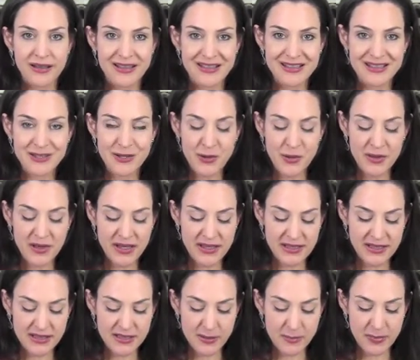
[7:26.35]
And so they
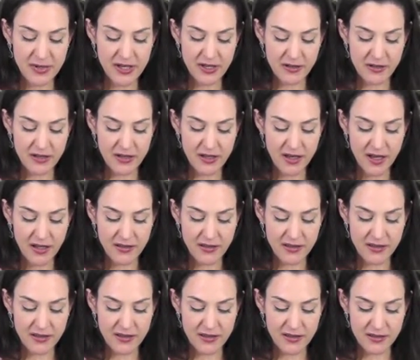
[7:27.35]
disappear to
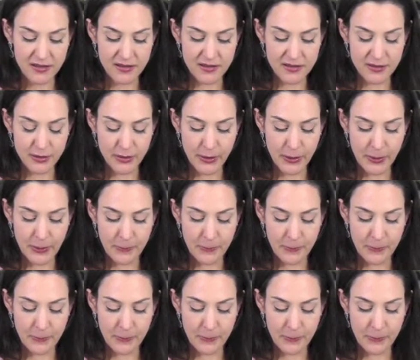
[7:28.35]
nothingness,